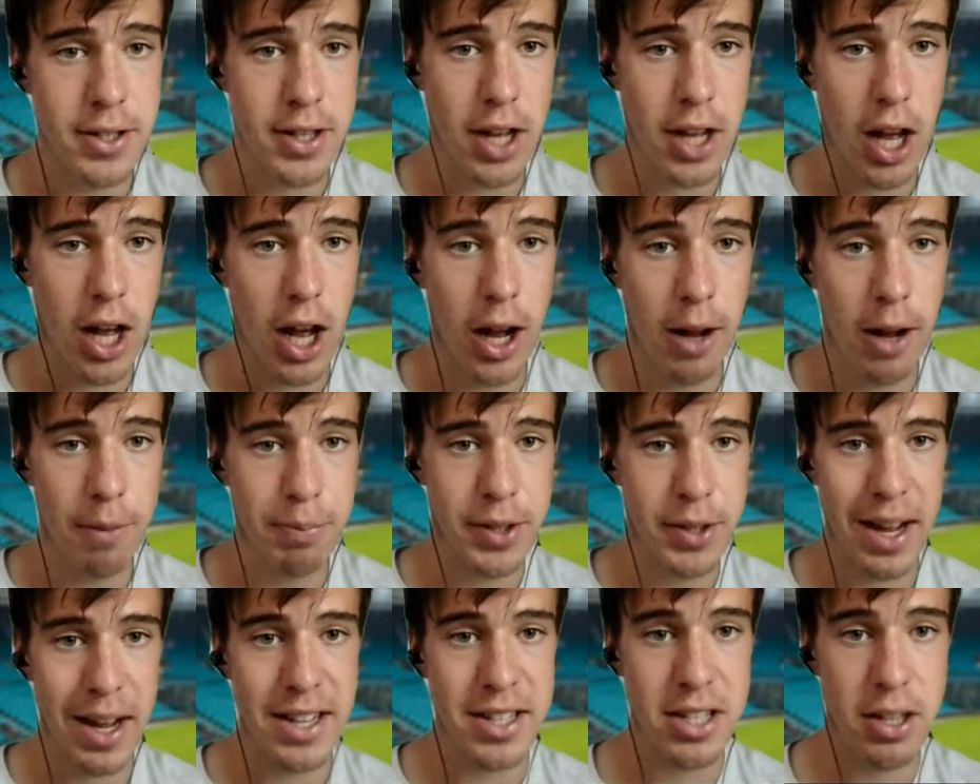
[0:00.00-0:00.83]
upped it
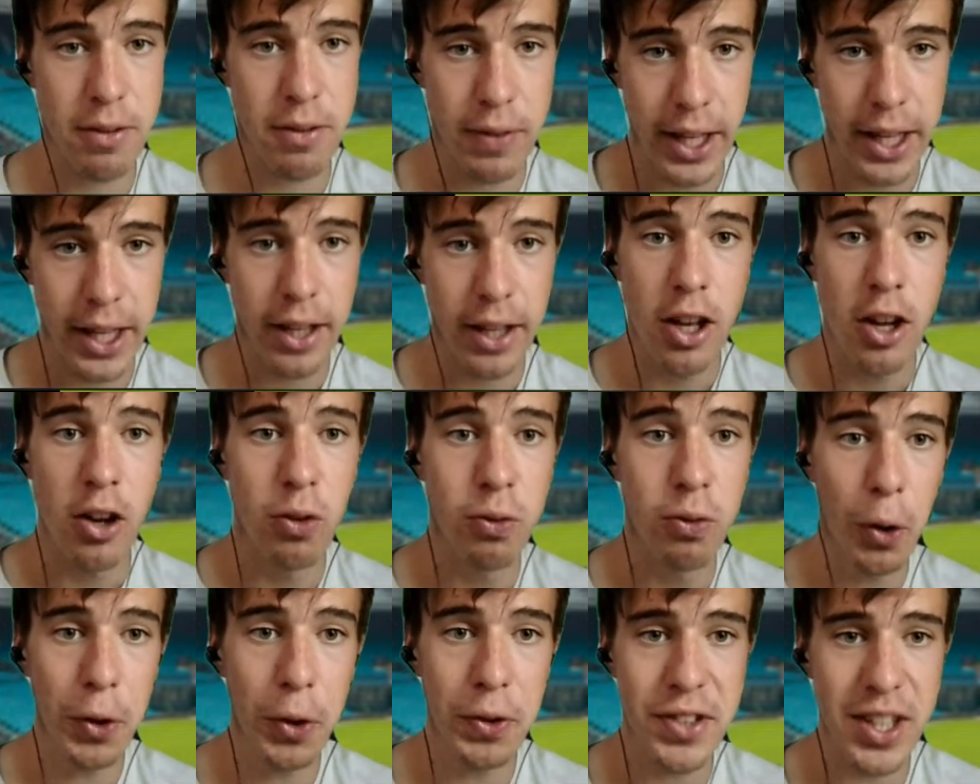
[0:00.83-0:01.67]
massively,
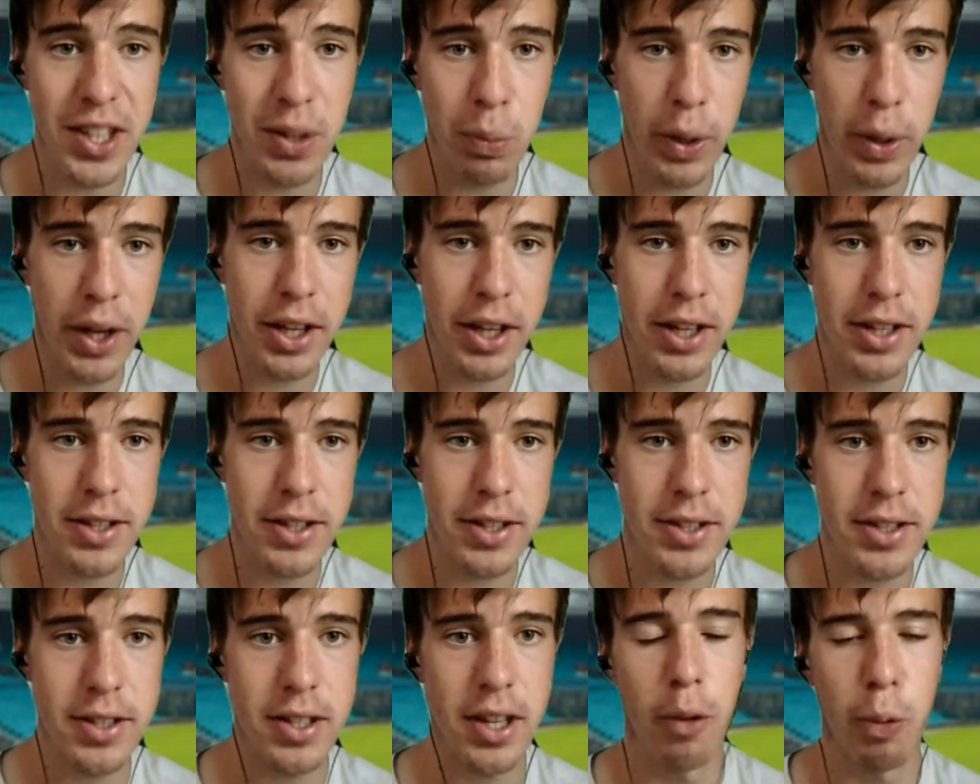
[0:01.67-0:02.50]
40 winners
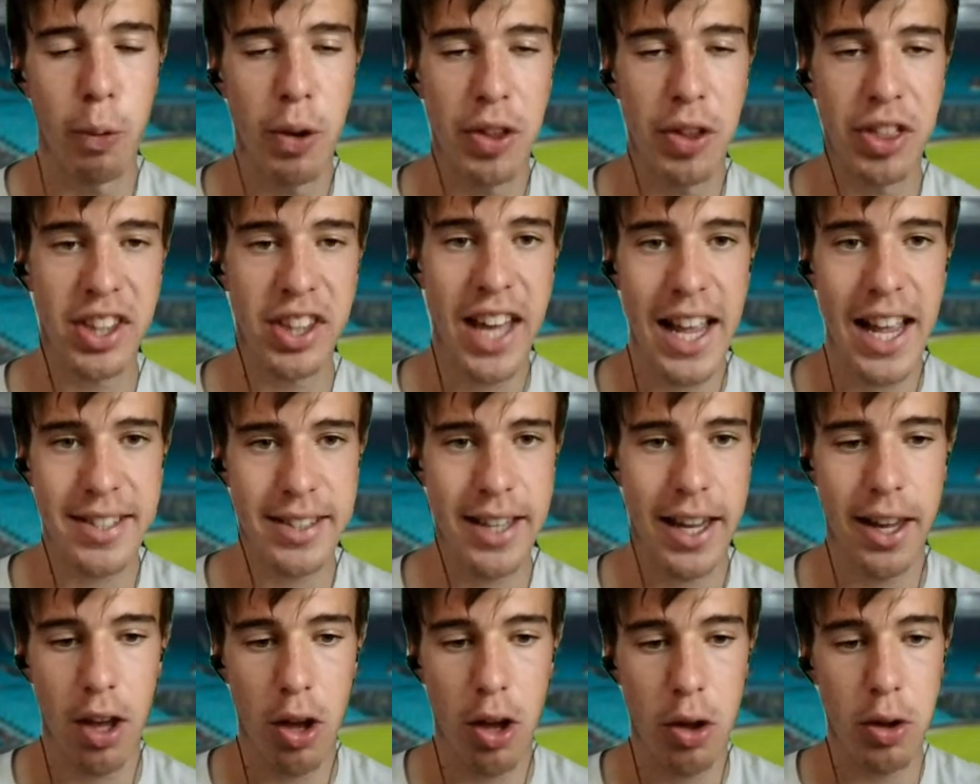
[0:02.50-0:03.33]
with
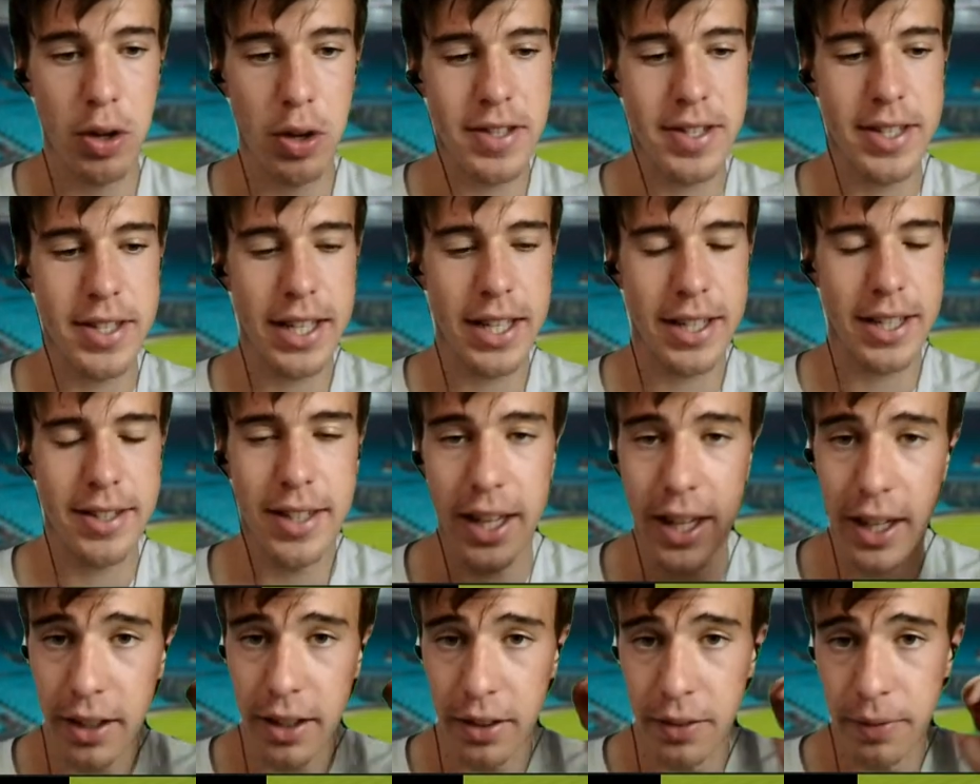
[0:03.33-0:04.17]
Gasquet only
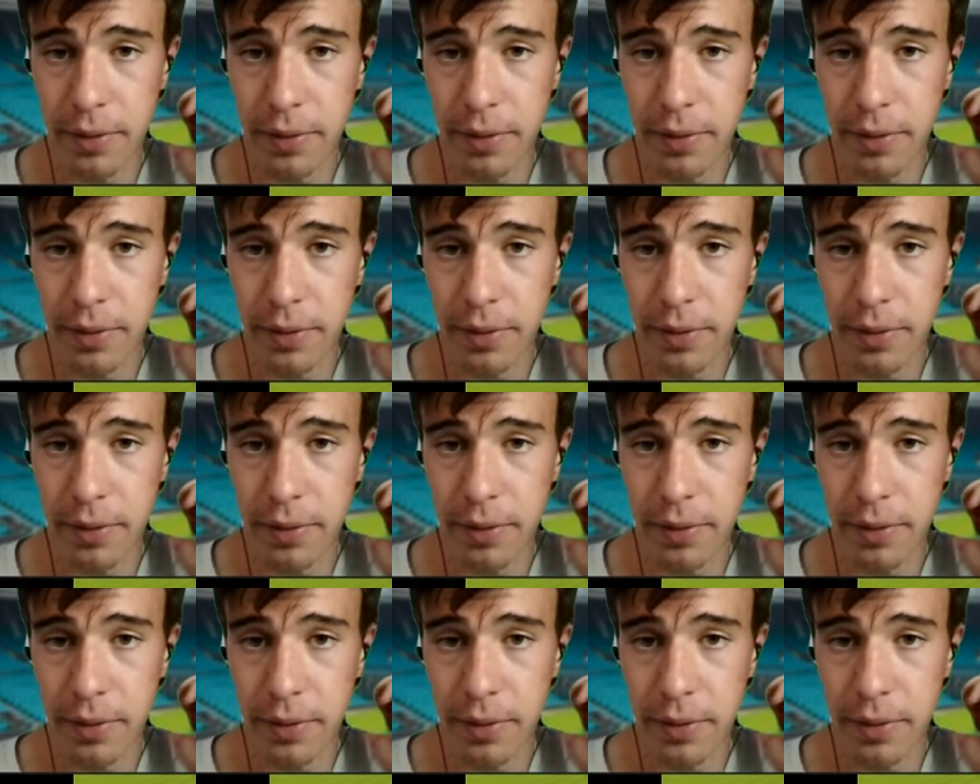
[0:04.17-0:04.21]
16.